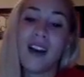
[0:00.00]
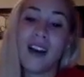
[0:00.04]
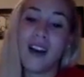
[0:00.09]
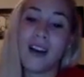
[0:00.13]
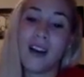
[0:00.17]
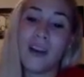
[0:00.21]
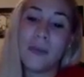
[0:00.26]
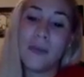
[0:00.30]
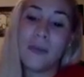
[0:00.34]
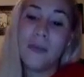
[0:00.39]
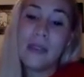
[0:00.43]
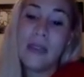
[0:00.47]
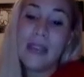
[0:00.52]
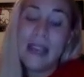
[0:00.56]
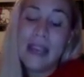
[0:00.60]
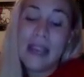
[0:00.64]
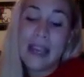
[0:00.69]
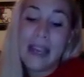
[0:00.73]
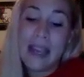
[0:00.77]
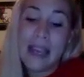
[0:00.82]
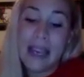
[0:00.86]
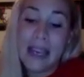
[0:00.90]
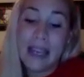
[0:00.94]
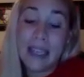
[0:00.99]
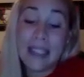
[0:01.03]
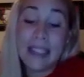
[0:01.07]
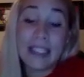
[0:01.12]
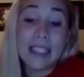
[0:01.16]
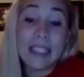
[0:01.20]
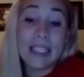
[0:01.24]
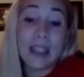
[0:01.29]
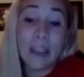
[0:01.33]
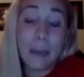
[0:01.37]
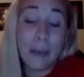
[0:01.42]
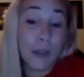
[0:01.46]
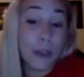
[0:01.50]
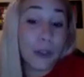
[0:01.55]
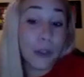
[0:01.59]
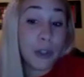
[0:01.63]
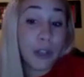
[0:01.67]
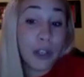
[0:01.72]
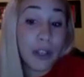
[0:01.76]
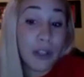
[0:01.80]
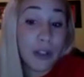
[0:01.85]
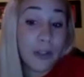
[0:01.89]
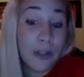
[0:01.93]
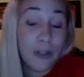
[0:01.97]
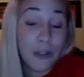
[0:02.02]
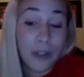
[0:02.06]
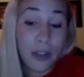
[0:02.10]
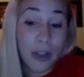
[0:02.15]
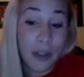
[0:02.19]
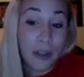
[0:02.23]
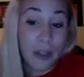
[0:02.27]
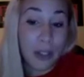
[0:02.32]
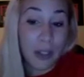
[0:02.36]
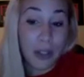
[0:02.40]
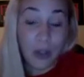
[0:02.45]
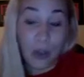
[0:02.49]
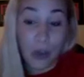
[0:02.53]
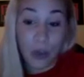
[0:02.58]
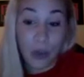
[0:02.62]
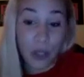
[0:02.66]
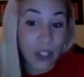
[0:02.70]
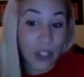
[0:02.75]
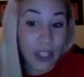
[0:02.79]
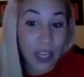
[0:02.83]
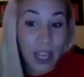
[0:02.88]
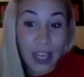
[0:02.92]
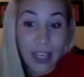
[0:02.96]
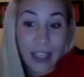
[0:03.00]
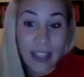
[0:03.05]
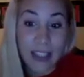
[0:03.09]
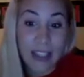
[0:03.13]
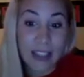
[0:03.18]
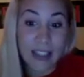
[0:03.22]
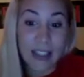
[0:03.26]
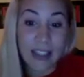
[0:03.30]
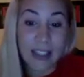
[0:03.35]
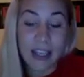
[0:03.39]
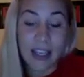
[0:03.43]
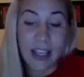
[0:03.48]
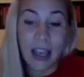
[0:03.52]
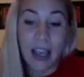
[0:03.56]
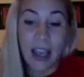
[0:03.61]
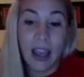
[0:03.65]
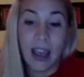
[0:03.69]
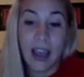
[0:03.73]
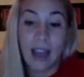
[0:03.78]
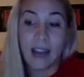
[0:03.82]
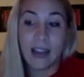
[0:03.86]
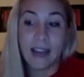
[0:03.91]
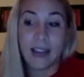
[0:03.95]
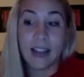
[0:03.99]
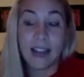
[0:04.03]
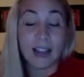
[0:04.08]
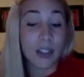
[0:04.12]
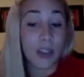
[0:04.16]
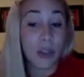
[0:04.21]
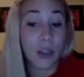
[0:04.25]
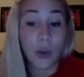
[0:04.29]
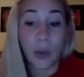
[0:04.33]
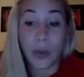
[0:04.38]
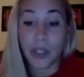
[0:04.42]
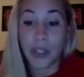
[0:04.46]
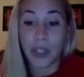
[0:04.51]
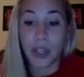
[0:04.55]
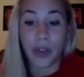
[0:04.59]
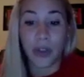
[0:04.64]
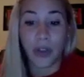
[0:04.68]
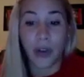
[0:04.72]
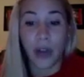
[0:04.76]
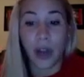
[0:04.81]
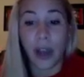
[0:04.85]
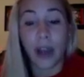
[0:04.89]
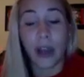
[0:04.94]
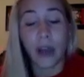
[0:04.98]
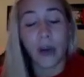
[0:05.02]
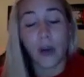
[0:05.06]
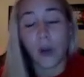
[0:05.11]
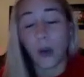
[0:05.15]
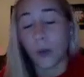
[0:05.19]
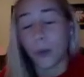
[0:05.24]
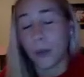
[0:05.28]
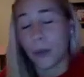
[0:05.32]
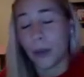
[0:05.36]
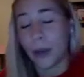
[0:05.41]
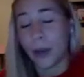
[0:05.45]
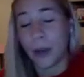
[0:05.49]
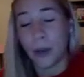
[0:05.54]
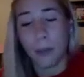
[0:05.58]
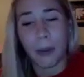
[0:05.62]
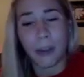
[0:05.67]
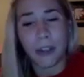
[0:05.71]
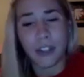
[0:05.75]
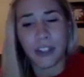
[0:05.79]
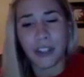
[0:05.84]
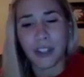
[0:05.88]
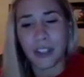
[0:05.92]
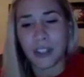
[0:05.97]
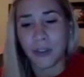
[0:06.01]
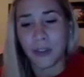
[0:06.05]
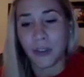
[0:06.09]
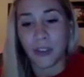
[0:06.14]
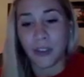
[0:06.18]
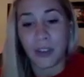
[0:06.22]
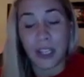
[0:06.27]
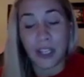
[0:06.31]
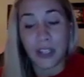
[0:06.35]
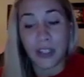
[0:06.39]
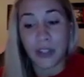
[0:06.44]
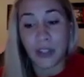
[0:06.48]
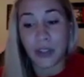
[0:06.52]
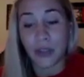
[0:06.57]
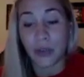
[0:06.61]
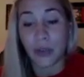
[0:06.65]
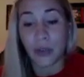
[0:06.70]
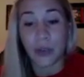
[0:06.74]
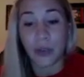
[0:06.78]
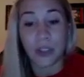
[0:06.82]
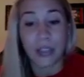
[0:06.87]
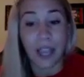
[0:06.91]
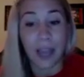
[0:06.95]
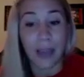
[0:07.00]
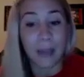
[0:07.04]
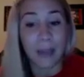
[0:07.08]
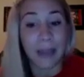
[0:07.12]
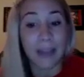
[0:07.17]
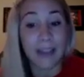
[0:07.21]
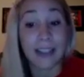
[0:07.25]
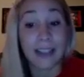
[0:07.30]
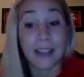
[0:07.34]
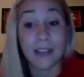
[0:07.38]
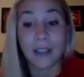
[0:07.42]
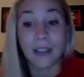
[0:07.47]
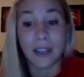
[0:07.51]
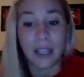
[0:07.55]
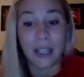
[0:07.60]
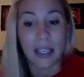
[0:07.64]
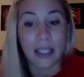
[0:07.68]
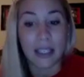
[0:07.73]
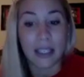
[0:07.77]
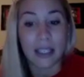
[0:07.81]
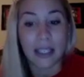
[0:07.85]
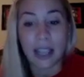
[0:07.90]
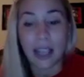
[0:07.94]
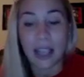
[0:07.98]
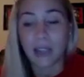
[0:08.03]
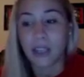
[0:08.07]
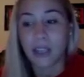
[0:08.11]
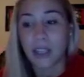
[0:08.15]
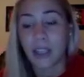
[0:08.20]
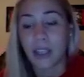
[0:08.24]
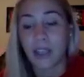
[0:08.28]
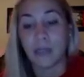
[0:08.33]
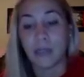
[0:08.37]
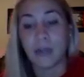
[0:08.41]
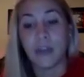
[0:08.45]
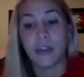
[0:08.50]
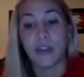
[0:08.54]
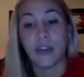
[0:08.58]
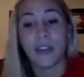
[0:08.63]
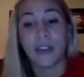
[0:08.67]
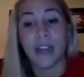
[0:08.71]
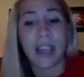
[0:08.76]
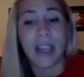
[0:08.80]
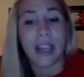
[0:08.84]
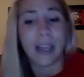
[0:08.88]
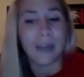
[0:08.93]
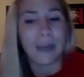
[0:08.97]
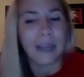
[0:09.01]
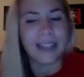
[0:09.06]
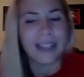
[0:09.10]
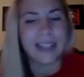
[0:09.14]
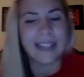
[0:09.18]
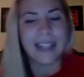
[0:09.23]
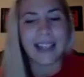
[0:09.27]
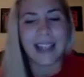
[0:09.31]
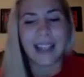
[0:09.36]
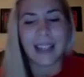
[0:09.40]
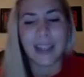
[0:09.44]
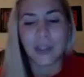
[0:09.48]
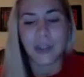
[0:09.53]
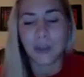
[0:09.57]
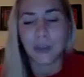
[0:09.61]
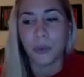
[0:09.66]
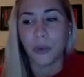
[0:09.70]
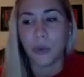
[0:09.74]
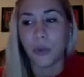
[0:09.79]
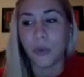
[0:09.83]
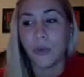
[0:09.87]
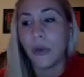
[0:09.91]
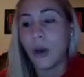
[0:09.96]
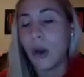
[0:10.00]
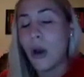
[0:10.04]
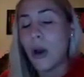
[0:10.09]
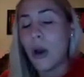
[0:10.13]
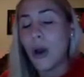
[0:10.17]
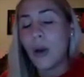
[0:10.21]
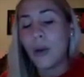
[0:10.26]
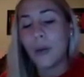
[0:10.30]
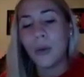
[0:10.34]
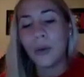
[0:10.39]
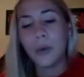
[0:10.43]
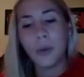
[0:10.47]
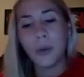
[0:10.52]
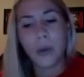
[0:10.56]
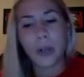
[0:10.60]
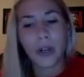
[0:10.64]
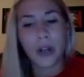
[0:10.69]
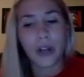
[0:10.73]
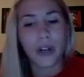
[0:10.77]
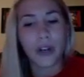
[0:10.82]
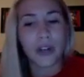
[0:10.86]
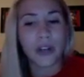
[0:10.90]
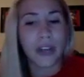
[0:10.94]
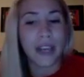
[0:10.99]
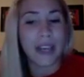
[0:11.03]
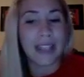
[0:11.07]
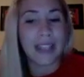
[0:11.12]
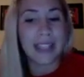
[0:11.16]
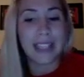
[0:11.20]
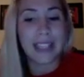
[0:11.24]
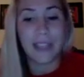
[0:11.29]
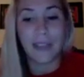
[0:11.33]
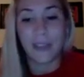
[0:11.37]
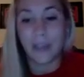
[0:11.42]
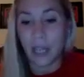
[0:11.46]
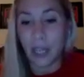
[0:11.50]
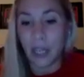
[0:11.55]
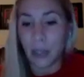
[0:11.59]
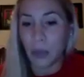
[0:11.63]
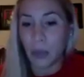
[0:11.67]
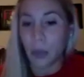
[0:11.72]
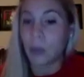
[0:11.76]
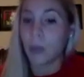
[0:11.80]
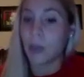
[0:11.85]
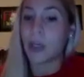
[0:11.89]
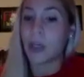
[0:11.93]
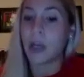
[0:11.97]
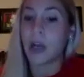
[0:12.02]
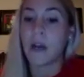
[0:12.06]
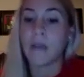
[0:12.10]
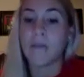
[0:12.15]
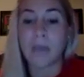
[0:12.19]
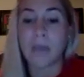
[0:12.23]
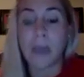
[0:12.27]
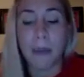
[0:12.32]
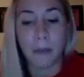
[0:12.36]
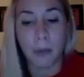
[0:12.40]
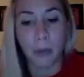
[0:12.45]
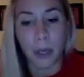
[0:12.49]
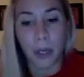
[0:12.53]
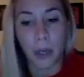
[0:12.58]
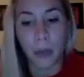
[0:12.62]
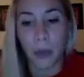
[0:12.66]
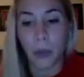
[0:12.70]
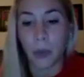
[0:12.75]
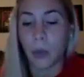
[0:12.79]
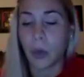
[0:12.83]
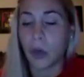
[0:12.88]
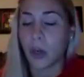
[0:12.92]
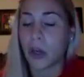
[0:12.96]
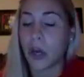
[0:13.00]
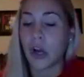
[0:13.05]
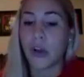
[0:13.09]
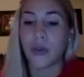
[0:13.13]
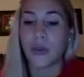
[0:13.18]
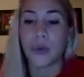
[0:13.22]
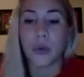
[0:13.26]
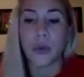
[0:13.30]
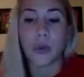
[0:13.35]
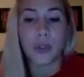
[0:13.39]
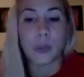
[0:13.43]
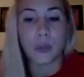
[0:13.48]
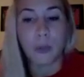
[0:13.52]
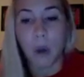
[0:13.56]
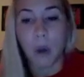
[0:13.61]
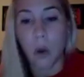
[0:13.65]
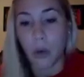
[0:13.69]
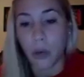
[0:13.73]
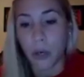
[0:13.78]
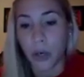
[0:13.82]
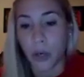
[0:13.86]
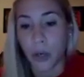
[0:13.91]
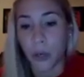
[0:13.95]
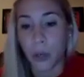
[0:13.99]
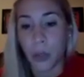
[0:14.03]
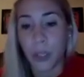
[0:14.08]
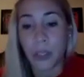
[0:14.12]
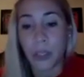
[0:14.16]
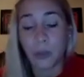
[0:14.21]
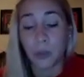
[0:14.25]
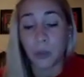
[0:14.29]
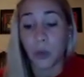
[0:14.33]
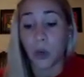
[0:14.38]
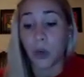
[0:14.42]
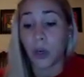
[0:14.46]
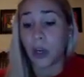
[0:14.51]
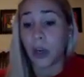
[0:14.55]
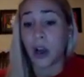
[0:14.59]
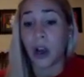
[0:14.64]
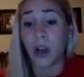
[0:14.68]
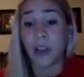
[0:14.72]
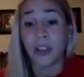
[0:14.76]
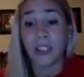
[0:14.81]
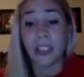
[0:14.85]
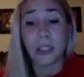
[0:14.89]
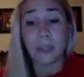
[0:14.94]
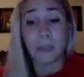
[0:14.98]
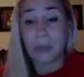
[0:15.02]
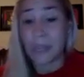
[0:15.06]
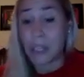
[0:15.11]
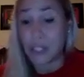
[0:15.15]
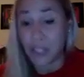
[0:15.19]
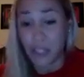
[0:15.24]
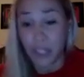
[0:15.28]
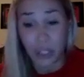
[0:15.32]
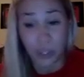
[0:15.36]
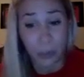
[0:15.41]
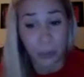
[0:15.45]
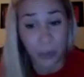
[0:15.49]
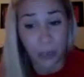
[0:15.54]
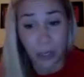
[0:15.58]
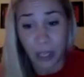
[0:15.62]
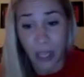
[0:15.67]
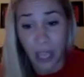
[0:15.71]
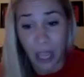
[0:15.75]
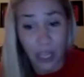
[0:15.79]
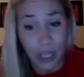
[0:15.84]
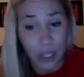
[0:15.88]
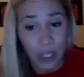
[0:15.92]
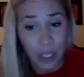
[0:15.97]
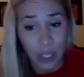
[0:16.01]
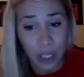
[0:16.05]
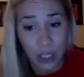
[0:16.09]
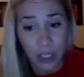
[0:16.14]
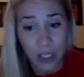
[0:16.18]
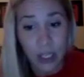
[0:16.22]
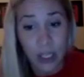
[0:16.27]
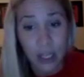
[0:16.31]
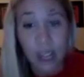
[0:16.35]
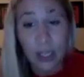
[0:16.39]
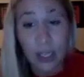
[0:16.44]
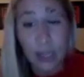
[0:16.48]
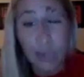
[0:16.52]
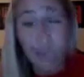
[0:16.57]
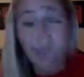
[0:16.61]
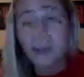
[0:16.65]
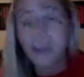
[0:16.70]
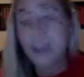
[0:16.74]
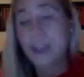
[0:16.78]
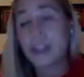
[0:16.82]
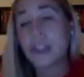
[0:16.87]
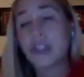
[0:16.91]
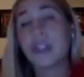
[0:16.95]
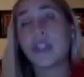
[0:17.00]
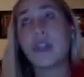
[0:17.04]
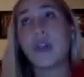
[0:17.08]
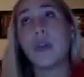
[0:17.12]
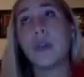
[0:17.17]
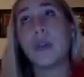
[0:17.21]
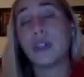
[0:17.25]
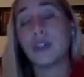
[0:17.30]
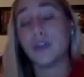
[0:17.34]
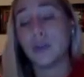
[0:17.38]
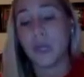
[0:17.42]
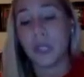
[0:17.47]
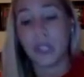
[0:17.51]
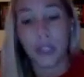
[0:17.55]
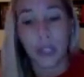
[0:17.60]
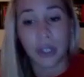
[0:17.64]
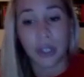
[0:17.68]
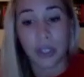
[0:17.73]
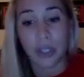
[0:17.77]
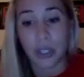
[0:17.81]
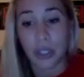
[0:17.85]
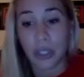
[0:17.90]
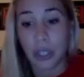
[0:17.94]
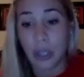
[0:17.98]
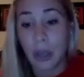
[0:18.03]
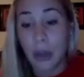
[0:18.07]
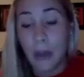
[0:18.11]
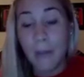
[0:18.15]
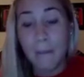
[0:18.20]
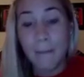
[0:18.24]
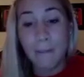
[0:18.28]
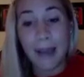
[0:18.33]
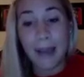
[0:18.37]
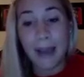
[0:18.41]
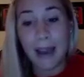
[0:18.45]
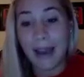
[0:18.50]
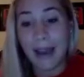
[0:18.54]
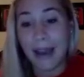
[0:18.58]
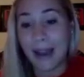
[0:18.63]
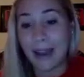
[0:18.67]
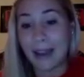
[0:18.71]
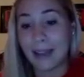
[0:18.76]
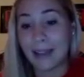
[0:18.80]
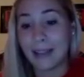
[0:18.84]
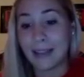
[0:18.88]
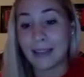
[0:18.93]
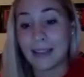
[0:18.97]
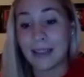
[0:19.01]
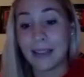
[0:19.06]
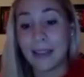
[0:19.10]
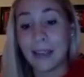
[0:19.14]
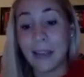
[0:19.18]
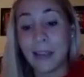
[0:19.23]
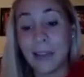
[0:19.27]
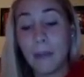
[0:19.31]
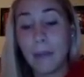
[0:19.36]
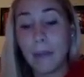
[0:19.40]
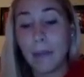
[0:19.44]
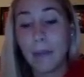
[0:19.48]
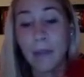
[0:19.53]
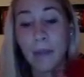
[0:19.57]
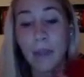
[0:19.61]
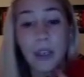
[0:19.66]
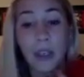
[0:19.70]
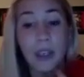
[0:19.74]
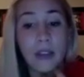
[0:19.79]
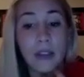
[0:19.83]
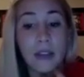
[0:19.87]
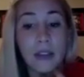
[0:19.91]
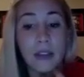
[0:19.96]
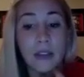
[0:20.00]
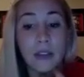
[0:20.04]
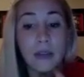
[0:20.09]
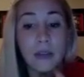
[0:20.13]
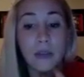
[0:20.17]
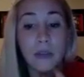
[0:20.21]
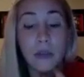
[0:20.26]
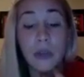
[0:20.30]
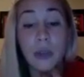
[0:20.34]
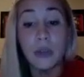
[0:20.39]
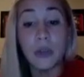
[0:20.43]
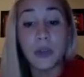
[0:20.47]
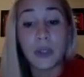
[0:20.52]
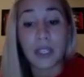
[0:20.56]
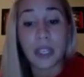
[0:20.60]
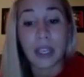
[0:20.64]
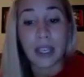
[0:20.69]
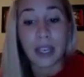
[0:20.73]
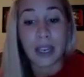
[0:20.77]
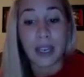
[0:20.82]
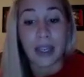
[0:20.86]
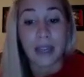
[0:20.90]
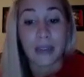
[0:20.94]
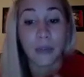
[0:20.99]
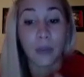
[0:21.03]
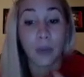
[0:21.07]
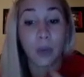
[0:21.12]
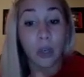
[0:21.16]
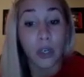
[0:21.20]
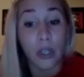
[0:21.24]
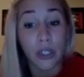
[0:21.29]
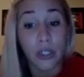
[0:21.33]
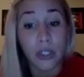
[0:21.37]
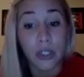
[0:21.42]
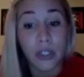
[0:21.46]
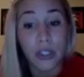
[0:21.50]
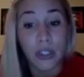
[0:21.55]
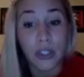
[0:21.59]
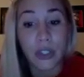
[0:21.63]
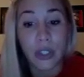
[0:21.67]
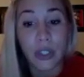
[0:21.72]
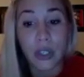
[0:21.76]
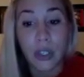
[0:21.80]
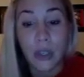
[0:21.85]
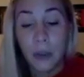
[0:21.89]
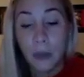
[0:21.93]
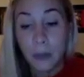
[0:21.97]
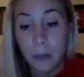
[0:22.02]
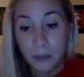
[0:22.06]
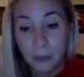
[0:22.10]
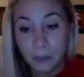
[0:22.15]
and it's an opportunity for them to socialize and get to know each other. I incorporate a bunch of different things, circle time activities. They have to give me their name and a dance move. We work on creativity. We work on memory. We work on gross motor. We work on speech and communication. There's so much research behind pairing music and words